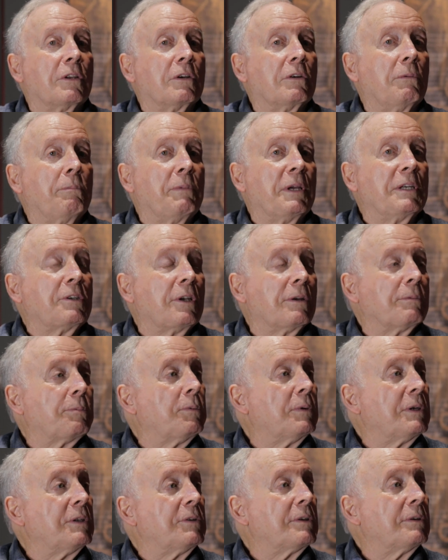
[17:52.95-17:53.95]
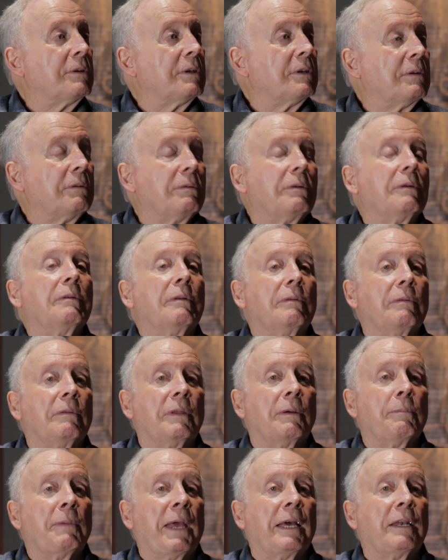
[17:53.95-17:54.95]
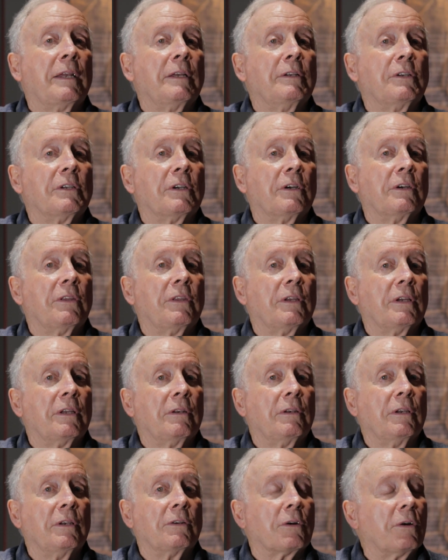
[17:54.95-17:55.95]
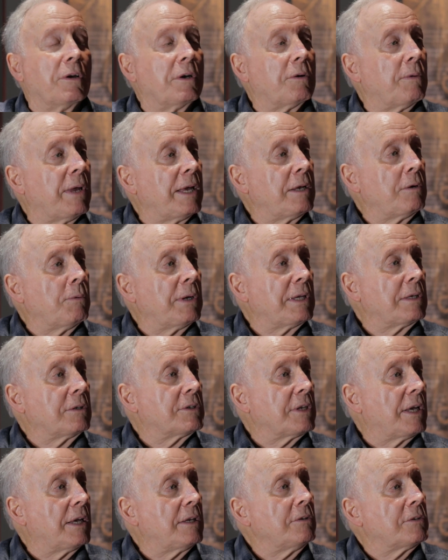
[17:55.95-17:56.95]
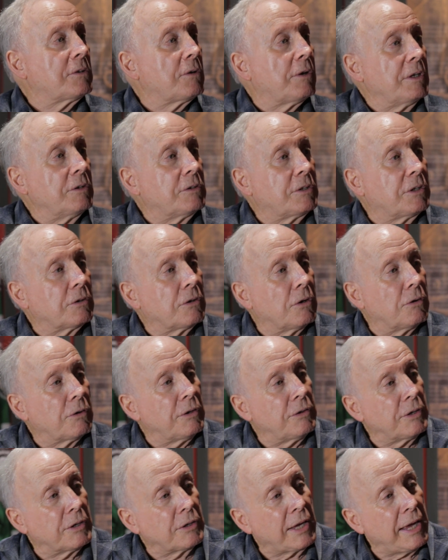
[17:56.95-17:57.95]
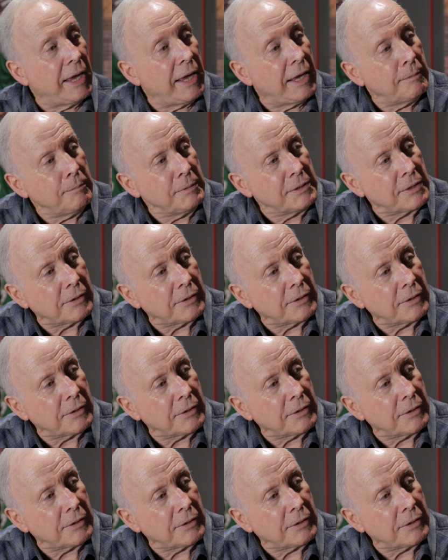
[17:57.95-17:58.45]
Bishop was the manager of the Detroit Red Wings then, so I used to go to their games